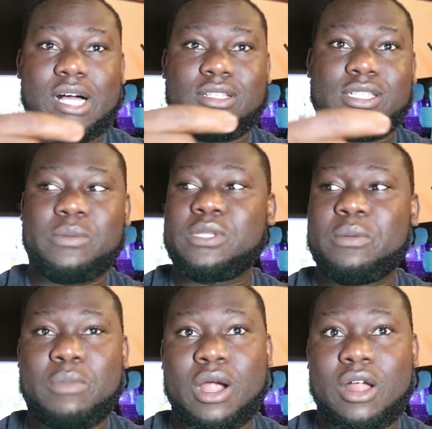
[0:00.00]

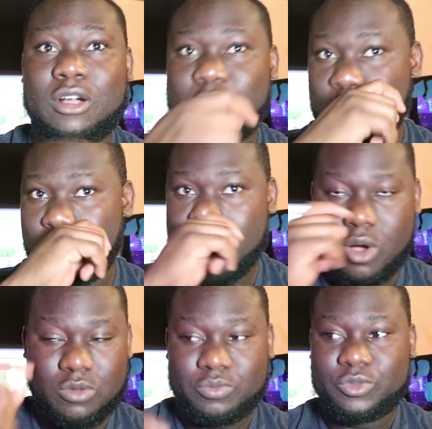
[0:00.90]
September,
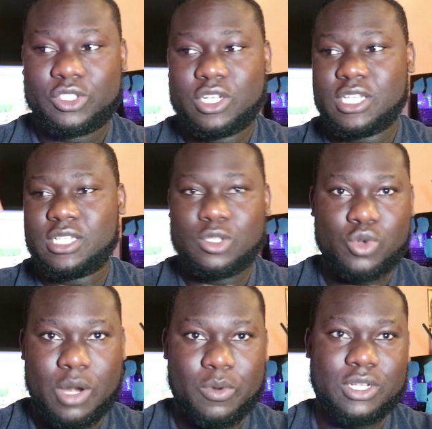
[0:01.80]
October. So this is
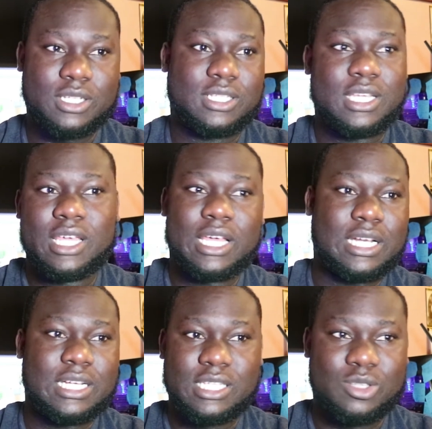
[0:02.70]
where I'm going to stay
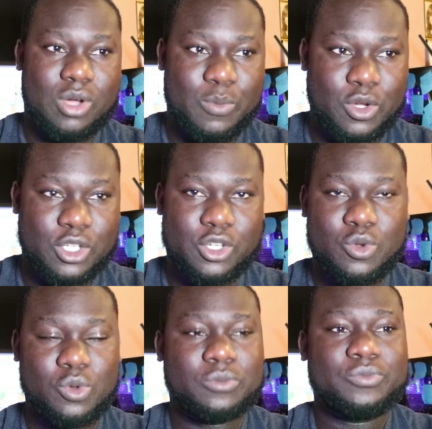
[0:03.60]
and this is what I'm going to
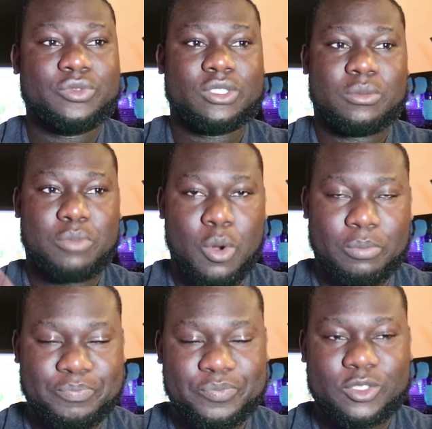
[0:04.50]
do.
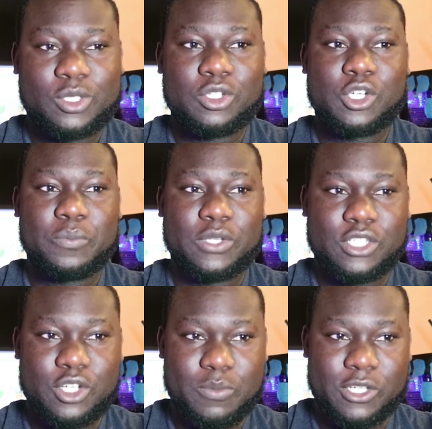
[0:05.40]
Boom. So jump
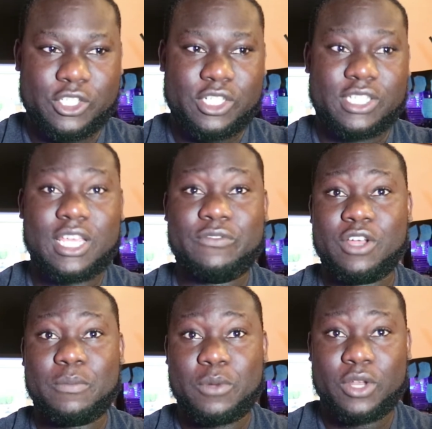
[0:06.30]
into number 3. Save
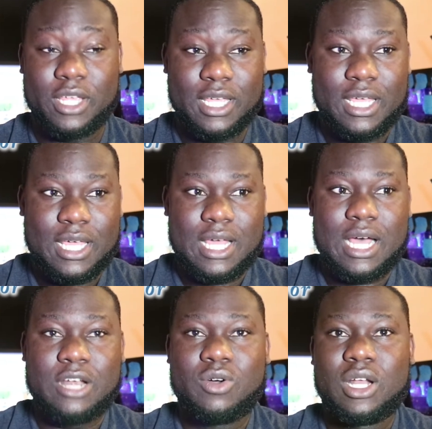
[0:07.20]
your money.
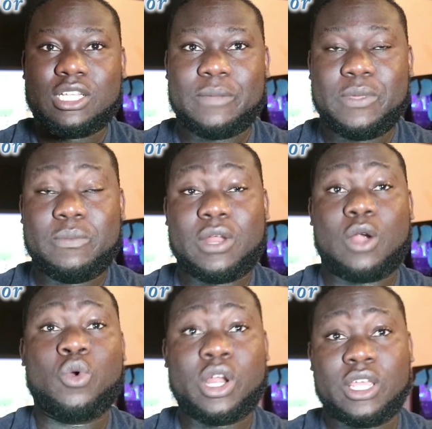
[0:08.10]
I know a lot of people
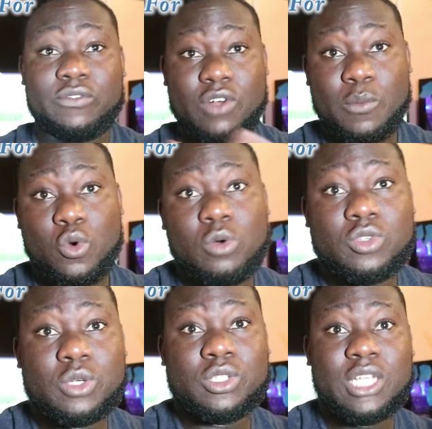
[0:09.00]
are working from home,
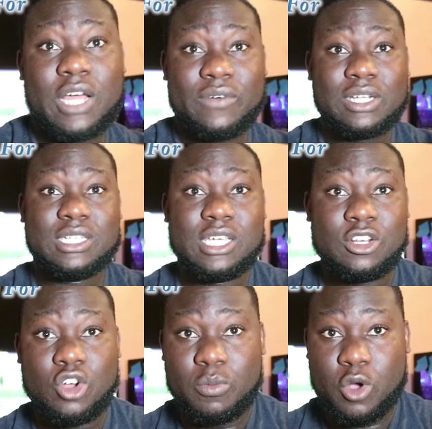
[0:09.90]
so we still have a little
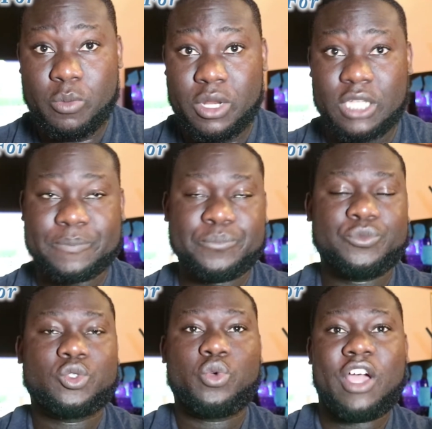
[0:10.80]
income coming in.
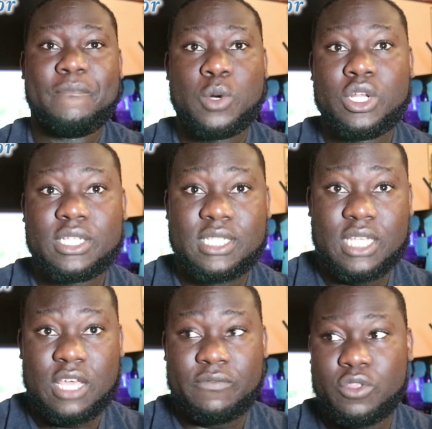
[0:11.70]
We have money
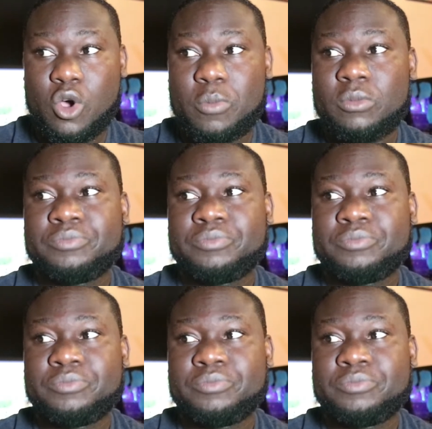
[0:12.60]
saved up.